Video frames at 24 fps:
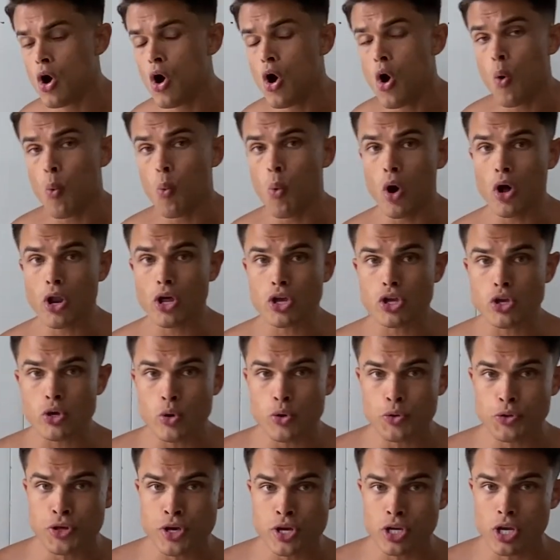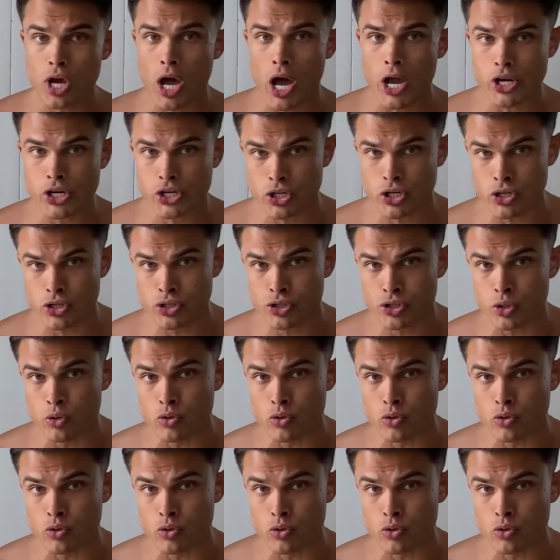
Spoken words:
what do you think I should do?